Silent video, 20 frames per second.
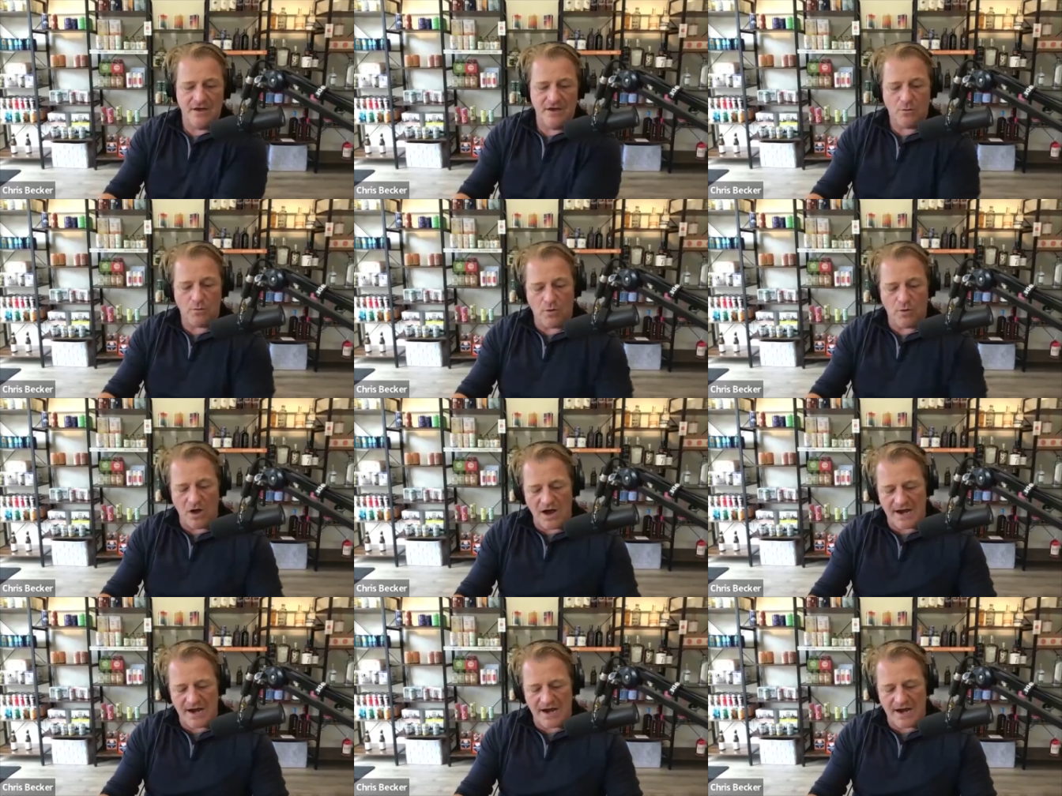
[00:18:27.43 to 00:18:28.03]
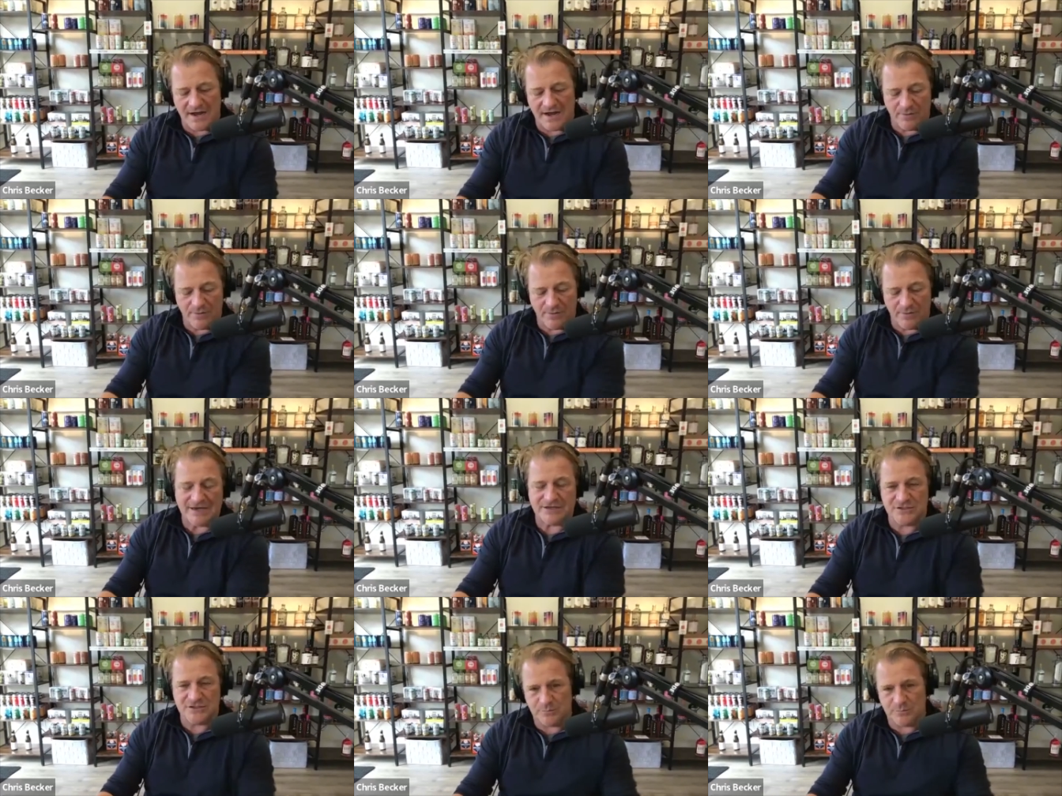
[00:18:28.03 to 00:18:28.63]
Wine, I would
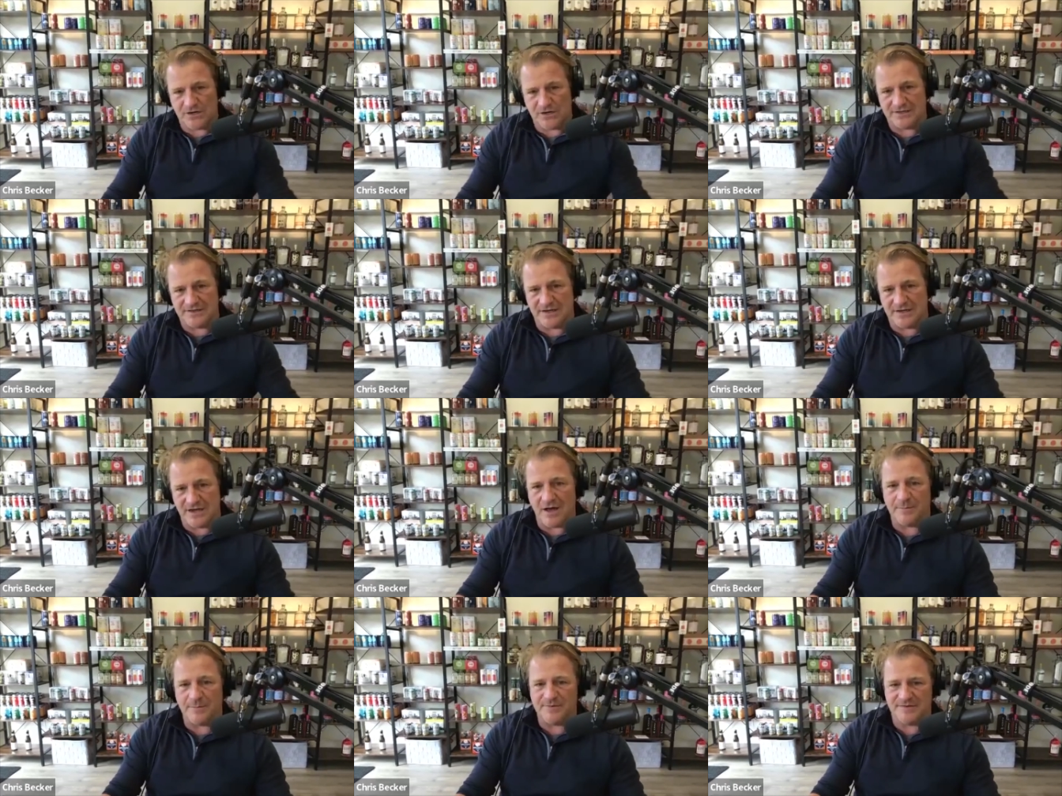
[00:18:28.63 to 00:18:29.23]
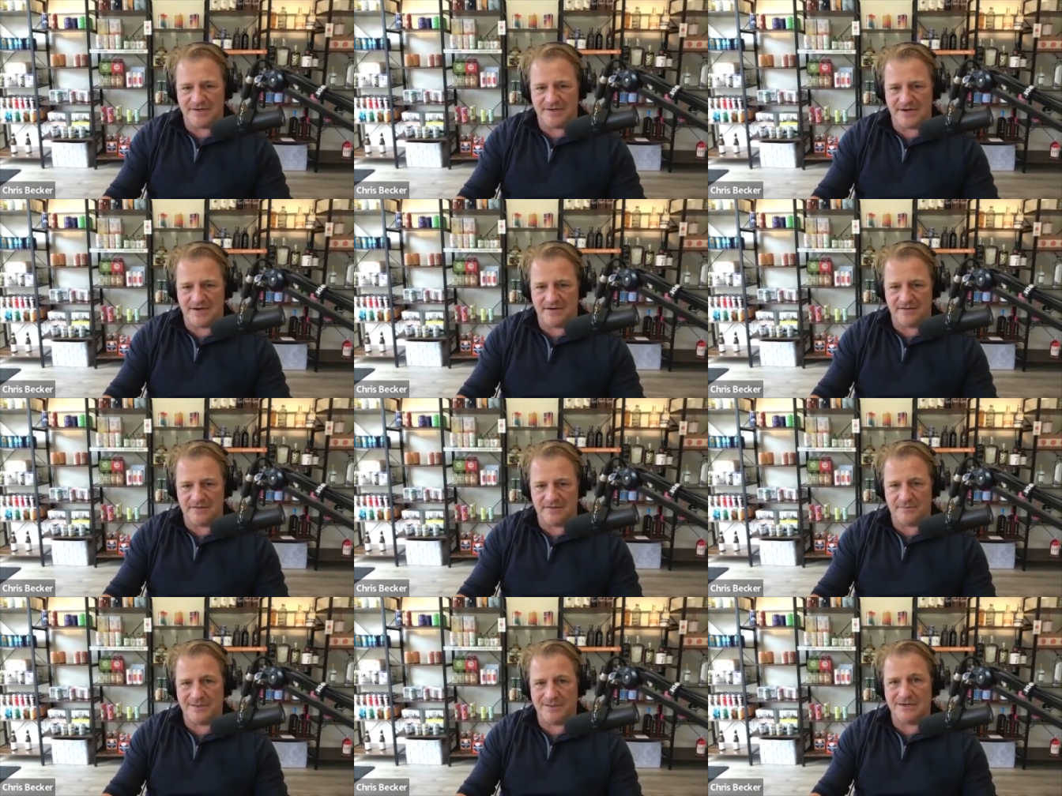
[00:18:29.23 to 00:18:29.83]
actually put at the opposite end of
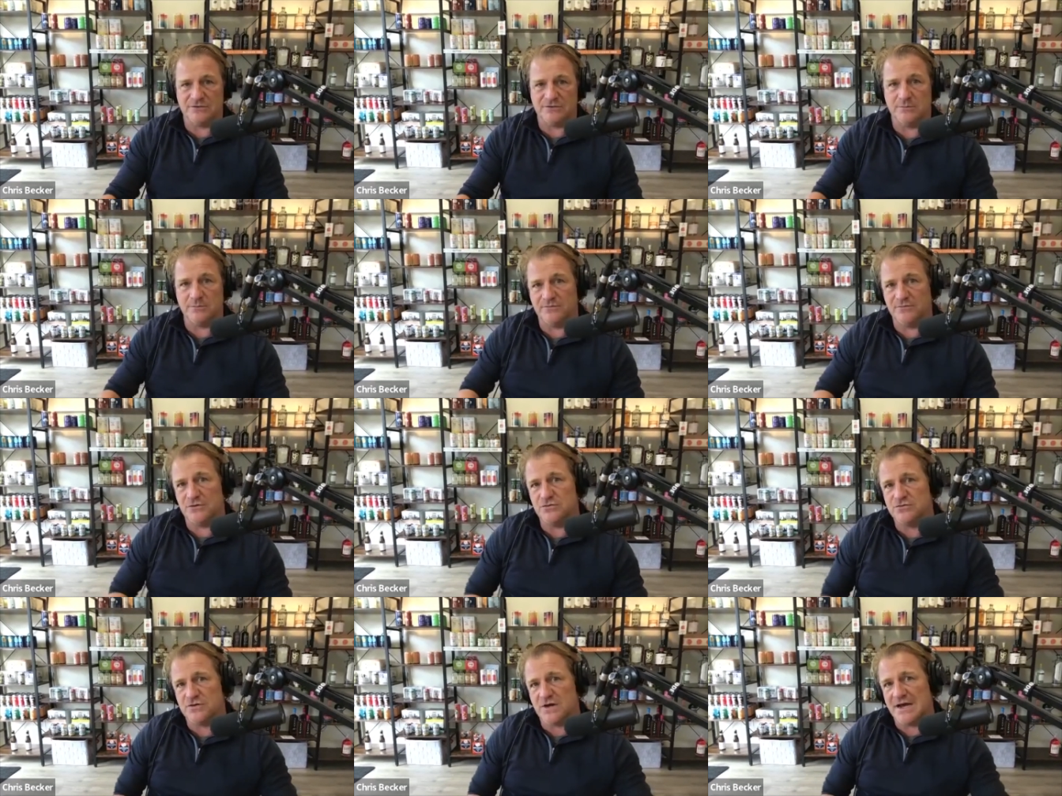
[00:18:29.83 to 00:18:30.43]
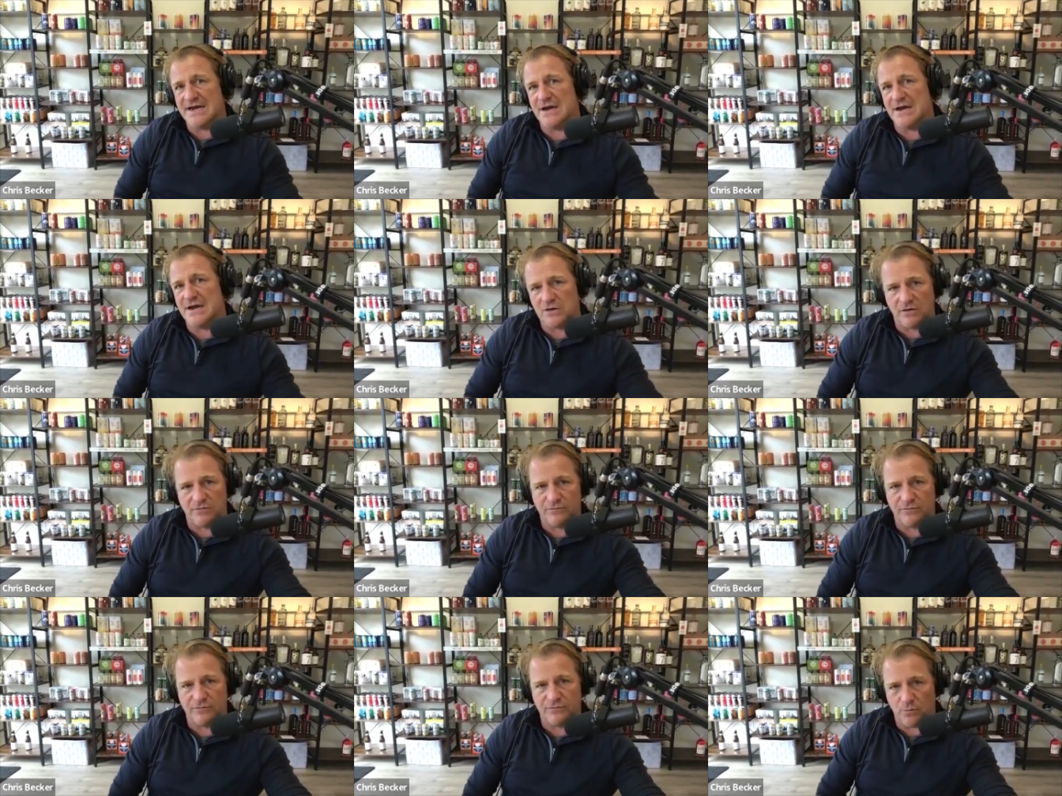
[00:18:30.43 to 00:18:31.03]
the spectrum. If you try an
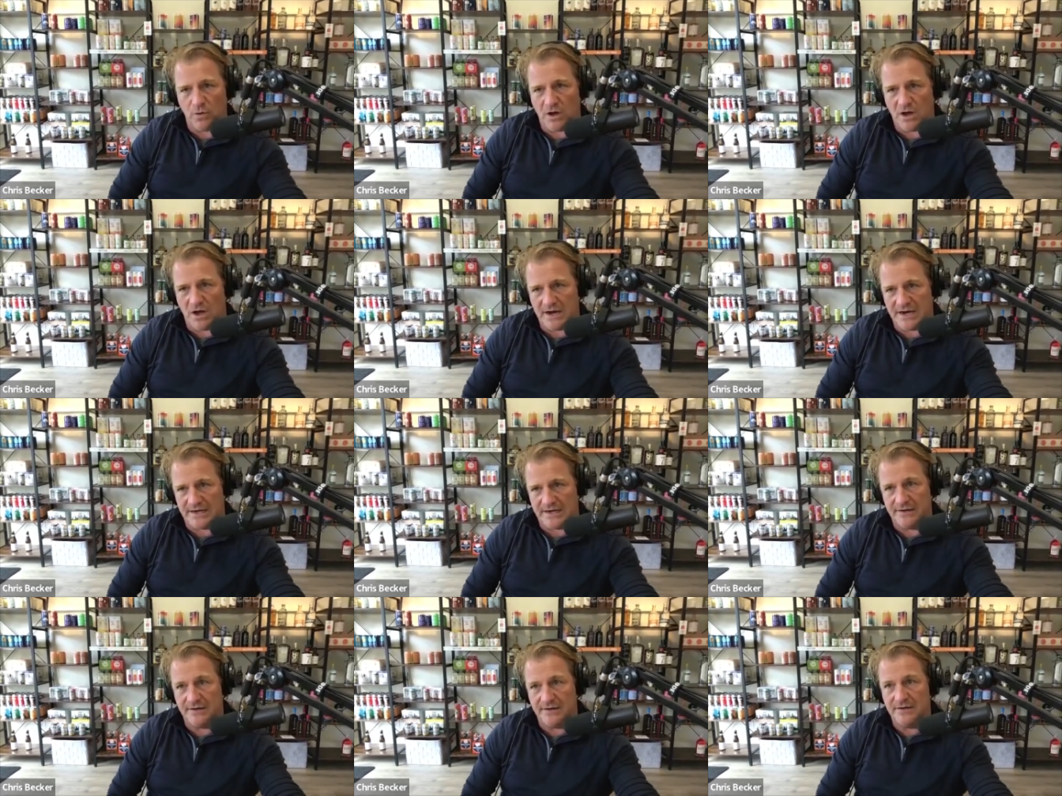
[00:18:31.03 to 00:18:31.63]
alcohol free wine,